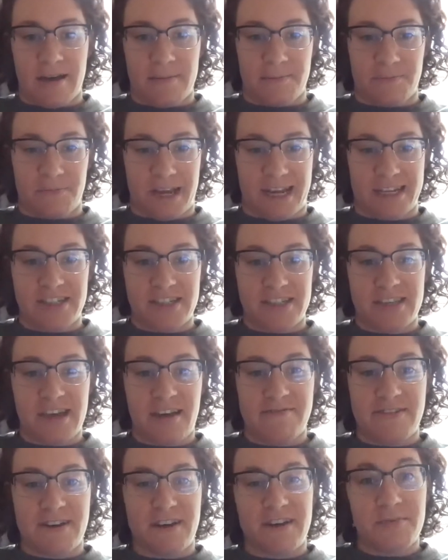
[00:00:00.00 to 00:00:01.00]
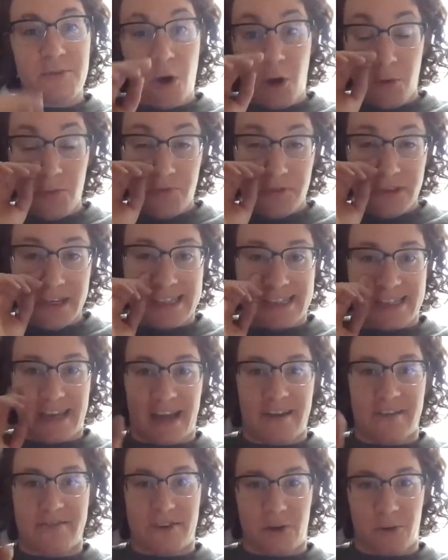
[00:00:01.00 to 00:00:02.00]
Um, I just have a,
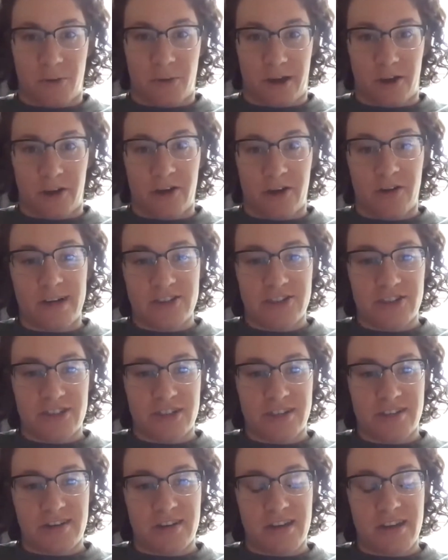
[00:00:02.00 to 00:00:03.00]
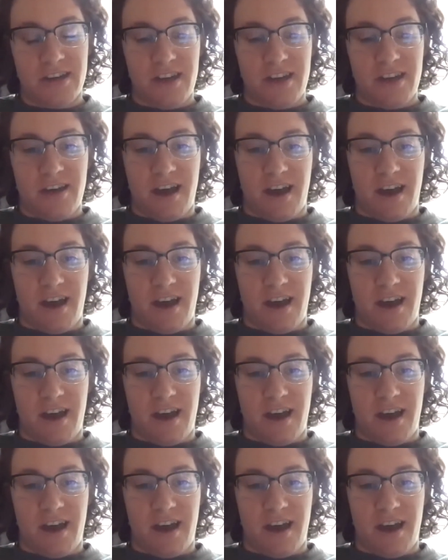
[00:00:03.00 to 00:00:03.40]
hopefully it's kind of a quicker question.